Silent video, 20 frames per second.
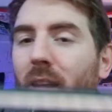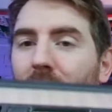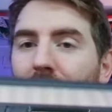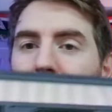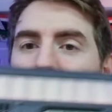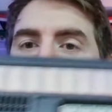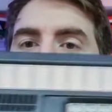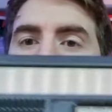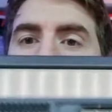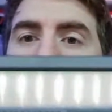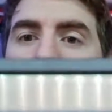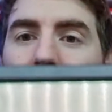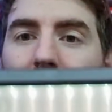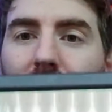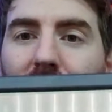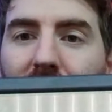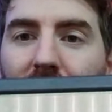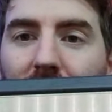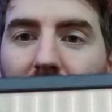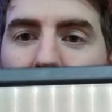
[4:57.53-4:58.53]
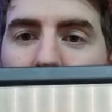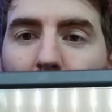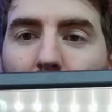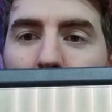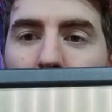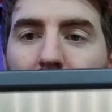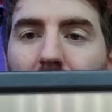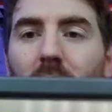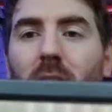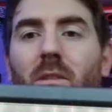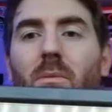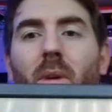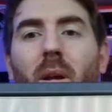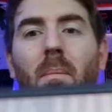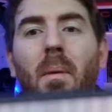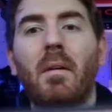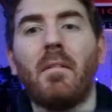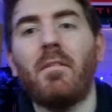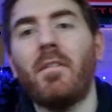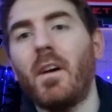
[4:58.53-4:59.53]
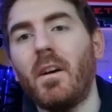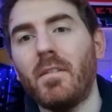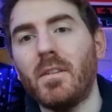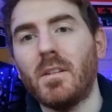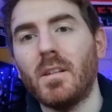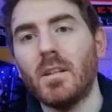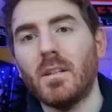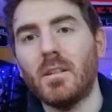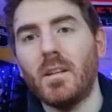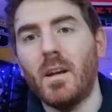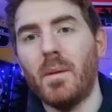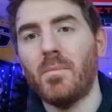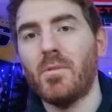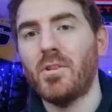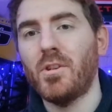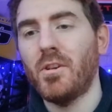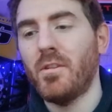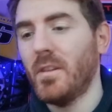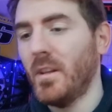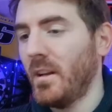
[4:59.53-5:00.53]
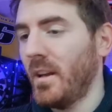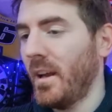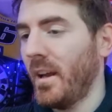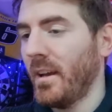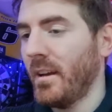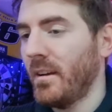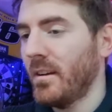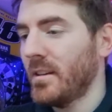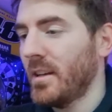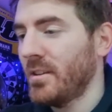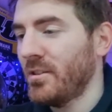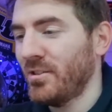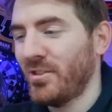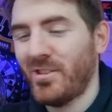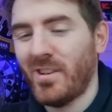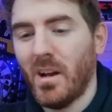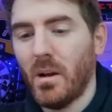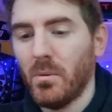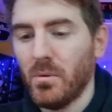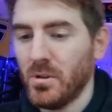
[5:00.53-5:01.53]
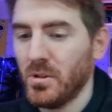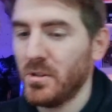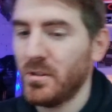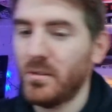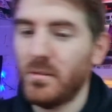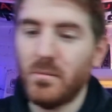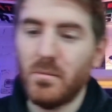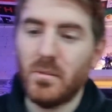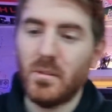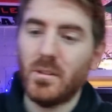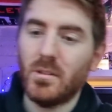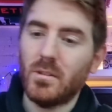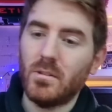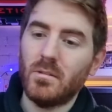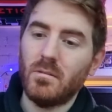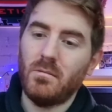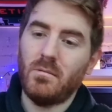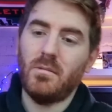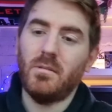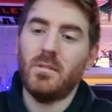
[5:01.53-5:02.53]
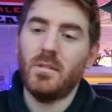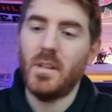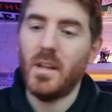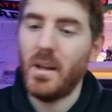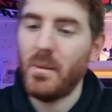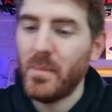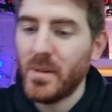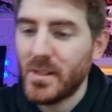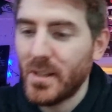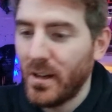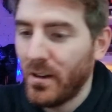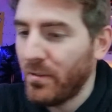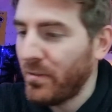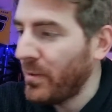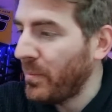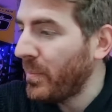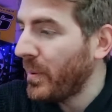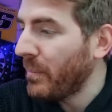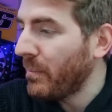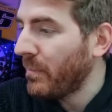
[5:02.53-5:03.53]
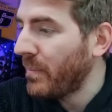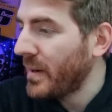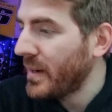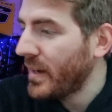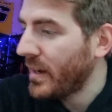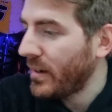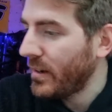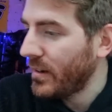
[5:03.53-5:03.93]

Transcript: In television, I went back to it about 5 or 6 times during the day because I was tying myself up in